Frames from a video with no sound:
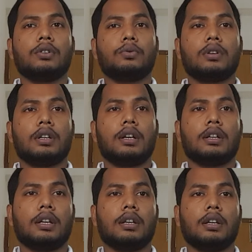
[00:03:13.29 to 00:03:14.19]
to attend
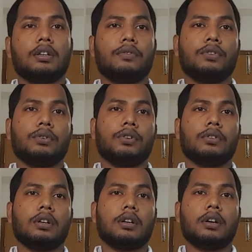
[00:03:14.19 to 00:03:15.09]
in interview your
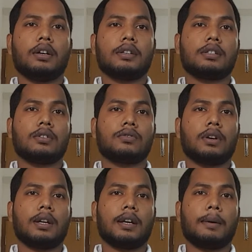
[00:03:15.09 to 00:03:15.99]
nearest Australian